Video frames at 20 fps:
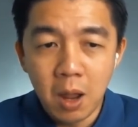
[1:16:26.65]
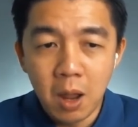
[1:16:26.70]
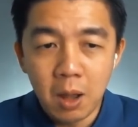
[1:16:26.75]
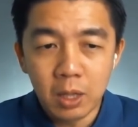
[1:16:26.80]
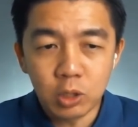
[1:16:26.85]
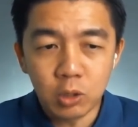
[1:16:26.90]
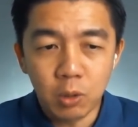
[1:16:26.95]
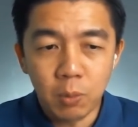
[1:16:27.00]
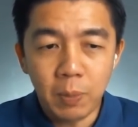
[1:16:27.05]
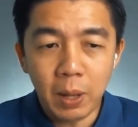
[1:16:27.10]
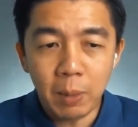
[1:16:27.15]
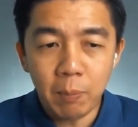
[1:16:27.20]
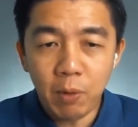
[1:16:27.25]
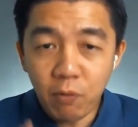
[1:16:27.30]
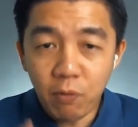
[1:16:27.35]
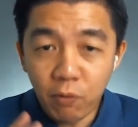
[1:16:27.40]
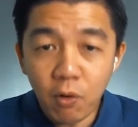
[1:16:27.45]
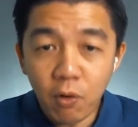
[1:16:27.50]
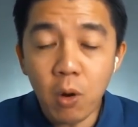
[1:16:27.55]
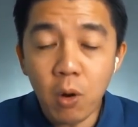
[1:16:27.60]
So, but
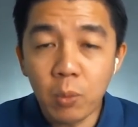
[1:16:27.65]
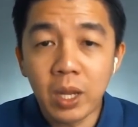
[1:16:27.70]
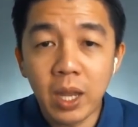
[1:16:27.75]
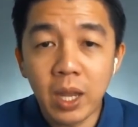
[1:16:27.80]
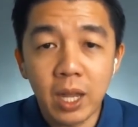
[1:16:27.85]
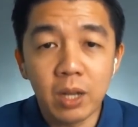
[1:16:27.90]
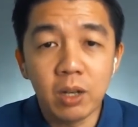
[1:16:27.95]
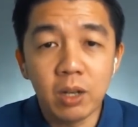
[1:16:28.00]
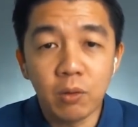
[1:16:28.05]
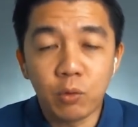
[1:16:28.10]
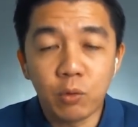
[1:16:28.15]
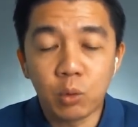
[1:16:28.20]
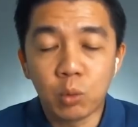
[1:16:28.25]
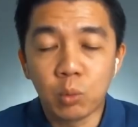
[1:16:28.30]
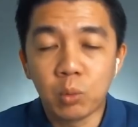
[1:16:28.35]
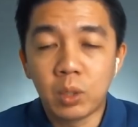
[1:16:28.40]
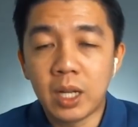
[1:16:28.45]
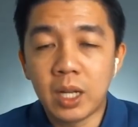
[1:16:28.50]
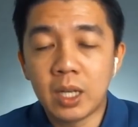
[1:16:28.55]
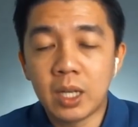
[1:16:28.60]
before we end off
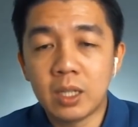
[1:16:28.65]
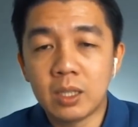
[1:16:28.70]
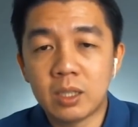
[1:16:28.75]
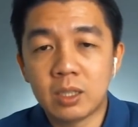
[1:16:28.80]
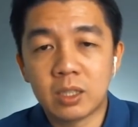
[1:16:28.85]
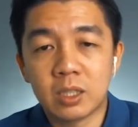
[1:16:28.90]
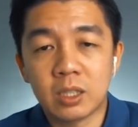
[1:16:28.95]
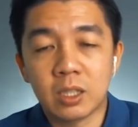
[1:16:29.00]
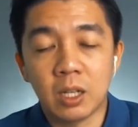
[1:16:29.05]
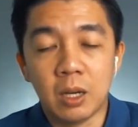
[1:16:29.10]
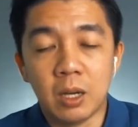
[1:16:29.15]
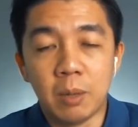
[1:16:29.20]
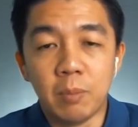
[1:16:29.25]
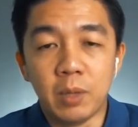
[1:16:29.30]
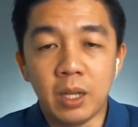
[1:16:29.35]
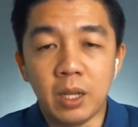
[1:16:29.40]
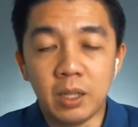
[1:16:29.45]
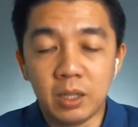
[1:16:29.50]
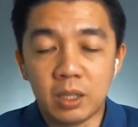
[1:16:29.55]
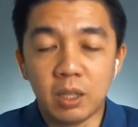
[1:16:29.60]
today's um,
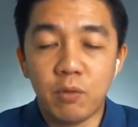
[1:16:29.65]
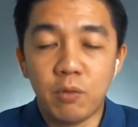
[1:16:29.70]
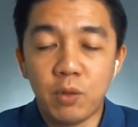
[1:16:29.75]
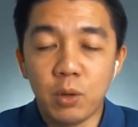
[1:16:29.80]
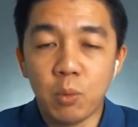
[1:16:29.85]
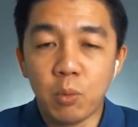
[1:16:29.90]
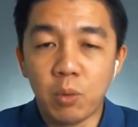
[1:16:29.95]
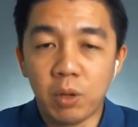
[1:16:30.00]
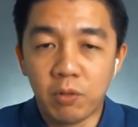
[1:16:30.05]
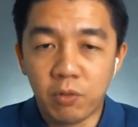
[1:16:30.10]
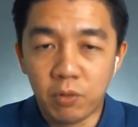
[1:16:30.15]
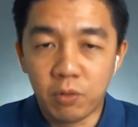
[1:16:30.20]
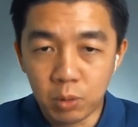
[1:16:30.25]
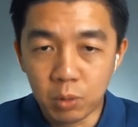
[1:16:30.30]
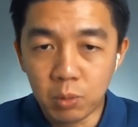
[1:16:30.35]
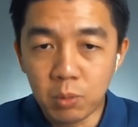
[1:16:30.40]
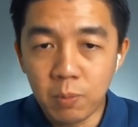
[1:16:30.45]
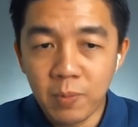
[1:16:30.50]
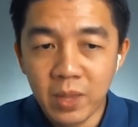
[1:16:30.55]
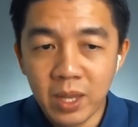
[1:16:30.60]
interview with
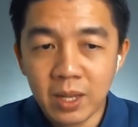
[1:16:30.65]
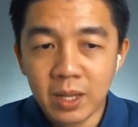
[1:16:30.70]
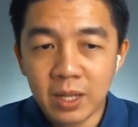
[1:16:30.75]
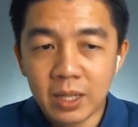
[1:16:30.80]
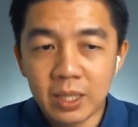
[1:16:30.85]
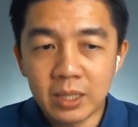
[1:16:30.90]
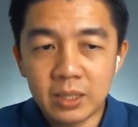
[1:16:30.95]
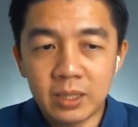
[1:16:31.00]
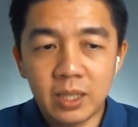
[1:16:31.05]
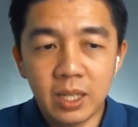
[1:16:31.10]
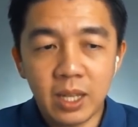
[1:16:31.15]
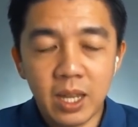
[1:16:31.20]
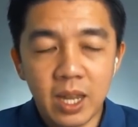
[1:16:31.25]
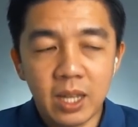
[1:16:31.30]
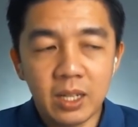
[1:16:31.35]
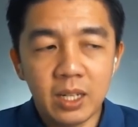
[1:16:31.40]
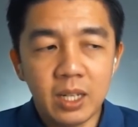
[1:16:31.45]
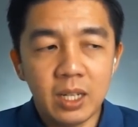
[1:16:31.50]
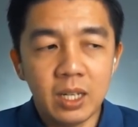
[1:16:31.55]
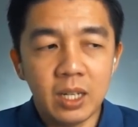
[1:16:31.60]
you, is there
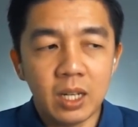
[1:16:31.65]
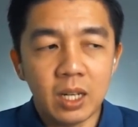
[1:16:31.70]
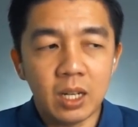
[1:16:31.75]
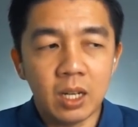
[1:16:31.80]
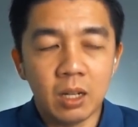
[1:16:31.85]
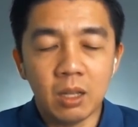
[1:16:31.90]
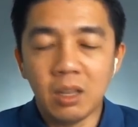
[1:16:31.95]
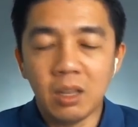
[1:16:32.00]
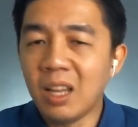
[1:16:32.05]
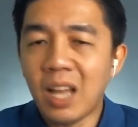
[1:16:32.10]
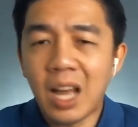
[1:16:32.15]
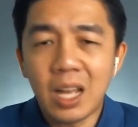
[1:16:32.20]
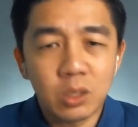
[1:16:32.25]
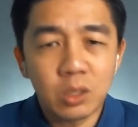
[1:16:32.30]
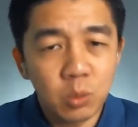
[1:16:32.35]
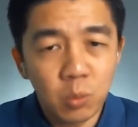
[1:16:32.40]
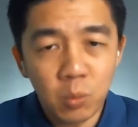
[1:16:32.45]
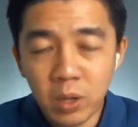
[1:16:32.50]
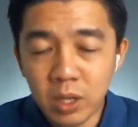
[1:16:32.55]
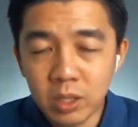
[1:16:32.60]
any uh, last
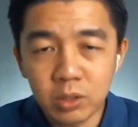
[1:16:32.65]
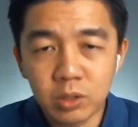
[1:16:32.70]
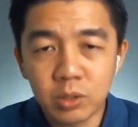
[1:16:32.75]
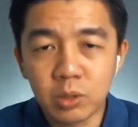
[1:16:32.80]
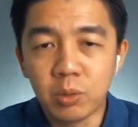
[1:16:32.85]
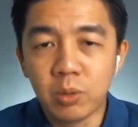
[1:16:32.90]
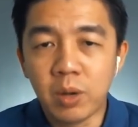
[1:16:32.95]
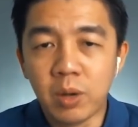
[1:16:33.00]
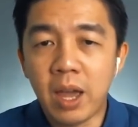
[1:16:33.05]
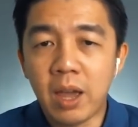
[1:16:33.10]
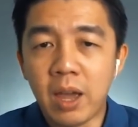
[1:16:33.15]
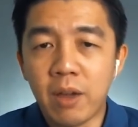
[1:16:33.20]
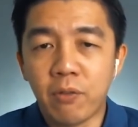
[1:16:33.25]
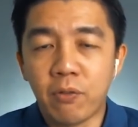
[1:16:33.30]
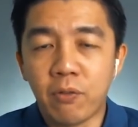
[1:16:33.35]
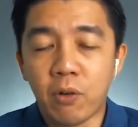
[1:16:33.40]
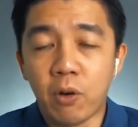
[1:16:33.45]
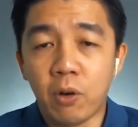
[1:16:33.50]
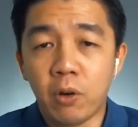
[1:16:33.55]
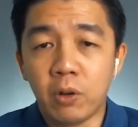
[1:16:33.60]
words you have
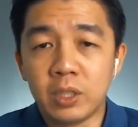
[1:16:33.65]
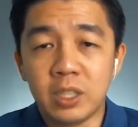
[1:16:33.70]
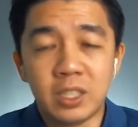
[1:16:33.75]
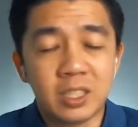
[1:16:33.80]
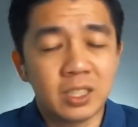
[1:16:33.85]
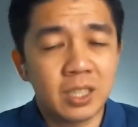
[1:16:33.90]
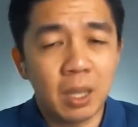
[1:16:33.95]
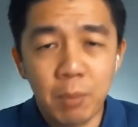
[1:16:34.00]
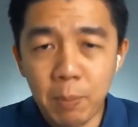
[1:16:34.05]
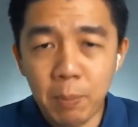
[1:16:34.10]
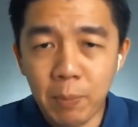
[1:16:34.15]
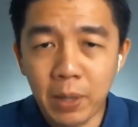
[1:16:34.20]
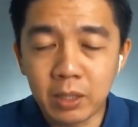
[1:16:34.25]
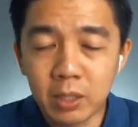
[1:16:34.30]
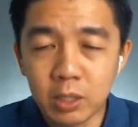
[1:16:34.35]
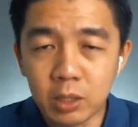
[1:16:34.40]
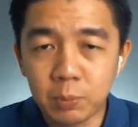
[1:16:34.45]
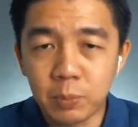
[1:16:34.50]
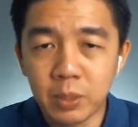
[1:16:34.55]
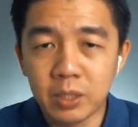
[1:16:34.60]
for the summit
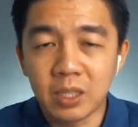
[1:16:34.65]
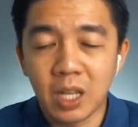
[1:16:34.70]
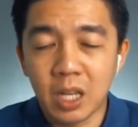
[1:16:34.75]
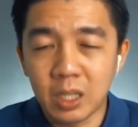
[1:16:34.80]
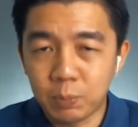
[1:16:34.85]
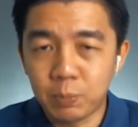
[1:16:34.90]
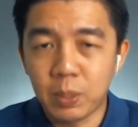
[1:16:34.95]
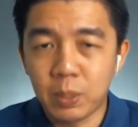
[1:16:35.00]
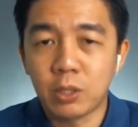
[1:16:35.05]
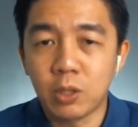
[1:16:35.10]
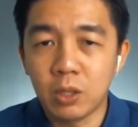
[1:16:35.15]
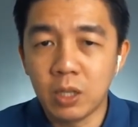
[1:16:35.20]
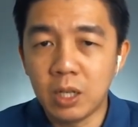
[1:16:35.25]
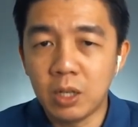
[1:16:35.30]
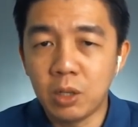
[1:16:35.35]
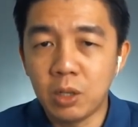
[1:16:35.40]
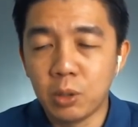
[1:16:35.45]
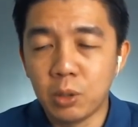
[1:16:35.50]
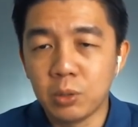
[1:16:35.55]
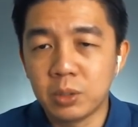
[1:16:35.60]
participants, especially
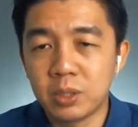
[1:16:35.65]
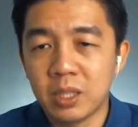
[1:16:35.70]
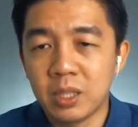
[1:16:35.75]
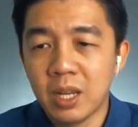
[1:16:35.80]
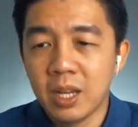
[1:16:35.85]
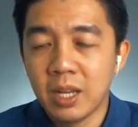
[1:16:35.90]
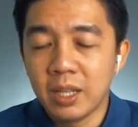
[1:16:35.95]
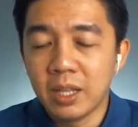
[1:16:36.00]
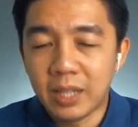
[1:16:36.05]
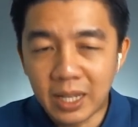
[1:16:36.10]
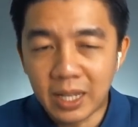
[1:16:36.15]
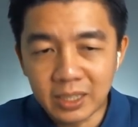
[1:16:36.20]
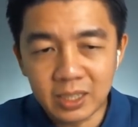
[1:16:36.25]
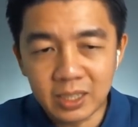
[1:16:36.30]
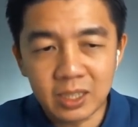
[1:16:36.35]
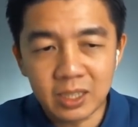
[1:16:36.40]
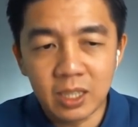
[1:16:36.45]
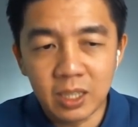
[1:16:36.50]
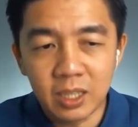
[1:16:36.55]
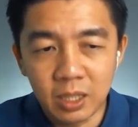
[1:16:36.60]
those that
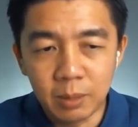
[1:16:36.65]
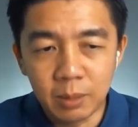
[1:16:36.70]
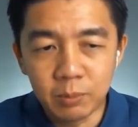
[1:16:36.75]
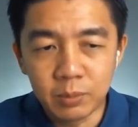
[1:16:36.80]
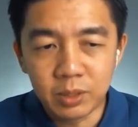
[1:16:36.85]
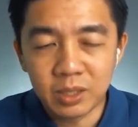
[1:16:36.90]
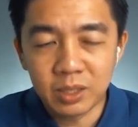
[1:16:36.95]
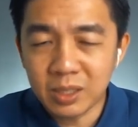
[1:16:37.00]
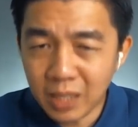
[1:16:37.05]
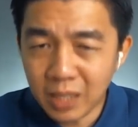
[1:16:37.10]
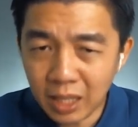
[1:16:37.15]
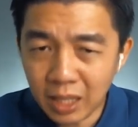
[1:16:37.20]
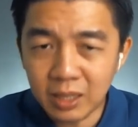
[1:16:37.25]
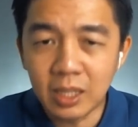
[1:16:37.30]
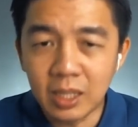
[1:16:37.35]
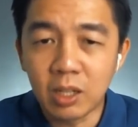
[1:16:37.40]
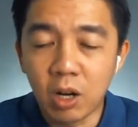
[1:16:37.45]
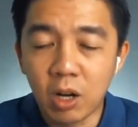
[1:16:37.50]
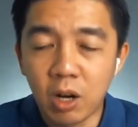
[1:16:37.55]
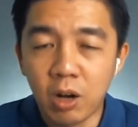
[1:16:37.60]
is um,
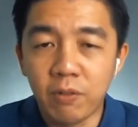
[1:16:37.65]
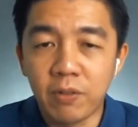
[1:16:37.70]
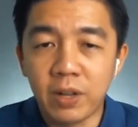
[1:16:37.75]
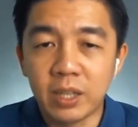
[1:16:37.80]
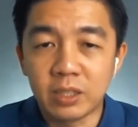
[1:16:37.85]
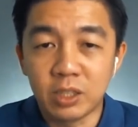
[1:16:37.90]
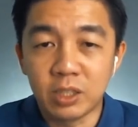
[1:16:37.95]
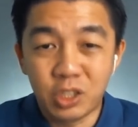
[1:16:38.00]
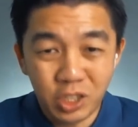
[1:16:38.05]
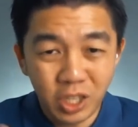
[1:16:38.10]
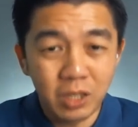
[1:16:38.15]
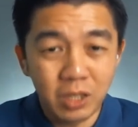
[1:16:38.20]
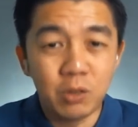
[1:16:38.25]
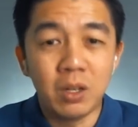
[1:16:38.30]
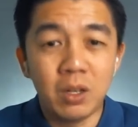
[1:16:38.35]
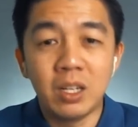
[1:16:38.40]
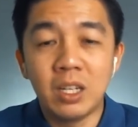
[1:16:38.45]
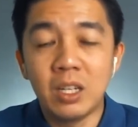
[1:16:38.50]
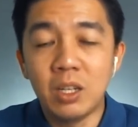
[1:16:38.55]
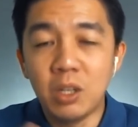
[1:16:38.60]
starting off as a
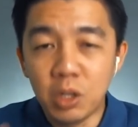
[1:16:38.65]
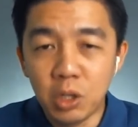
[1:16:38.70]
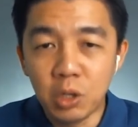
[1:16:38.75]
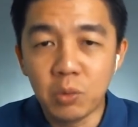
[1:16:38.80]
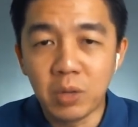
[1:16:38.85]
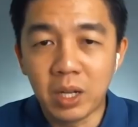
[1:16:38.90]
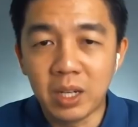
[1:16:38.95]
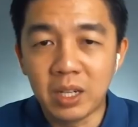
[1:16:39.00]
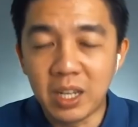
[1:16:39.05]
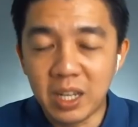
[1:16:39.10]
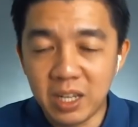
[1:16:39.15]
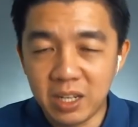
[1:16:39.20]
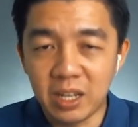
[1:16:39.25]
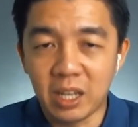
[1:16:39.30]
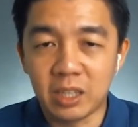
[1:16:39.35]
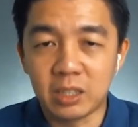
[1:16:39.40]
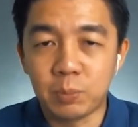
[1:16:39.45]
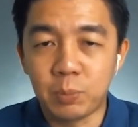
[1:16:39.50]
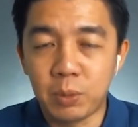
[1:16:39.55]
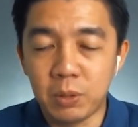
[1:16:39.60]
generally new and
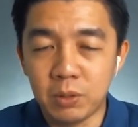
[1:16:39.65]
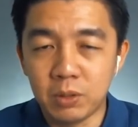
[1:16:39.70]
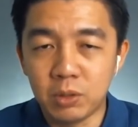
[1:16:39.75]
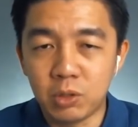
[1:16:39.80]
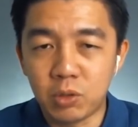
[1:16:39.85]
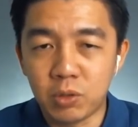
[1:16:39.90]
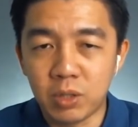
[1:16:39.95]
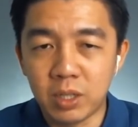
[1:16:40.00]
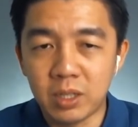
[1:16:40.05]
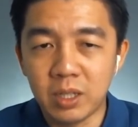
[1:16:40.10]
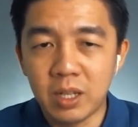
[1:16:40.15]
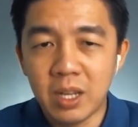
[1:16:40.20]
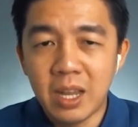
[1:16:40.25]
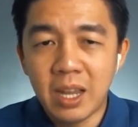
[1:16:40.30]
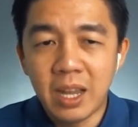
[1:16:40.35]
inexperienced trader?